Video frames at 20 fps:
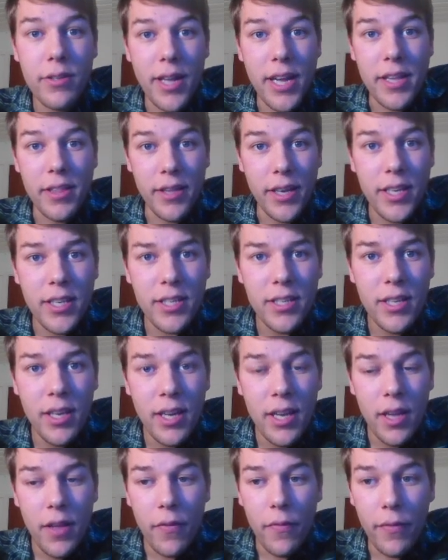like this,
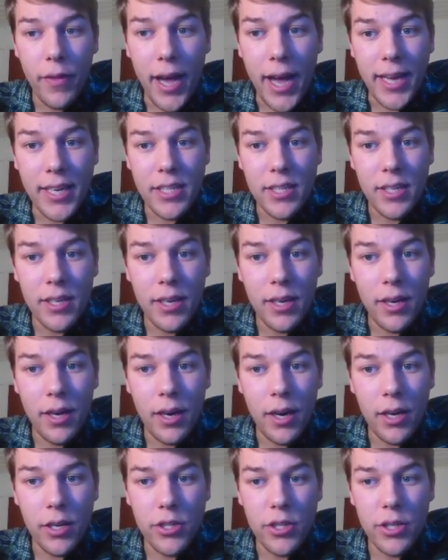that
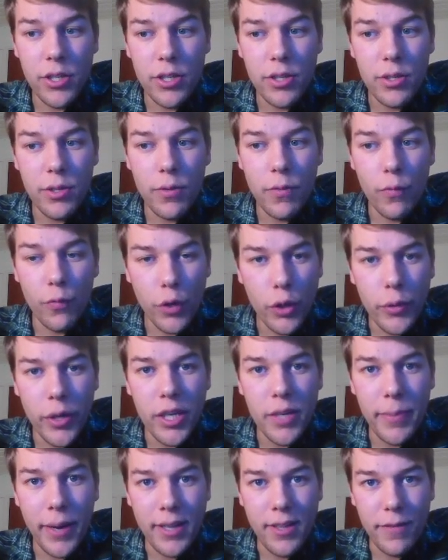are just
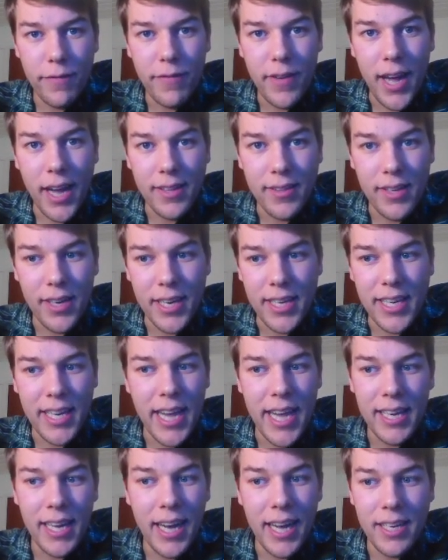ruined by the fact that I
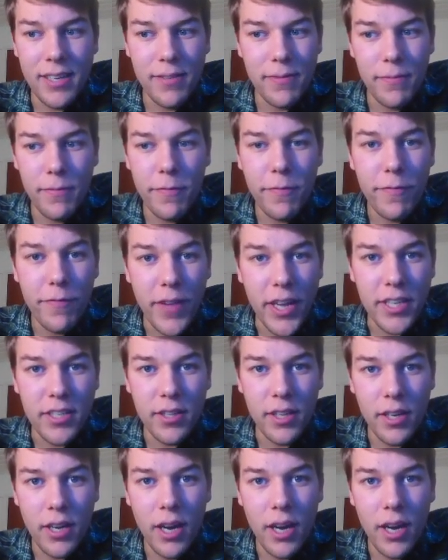cannot fix the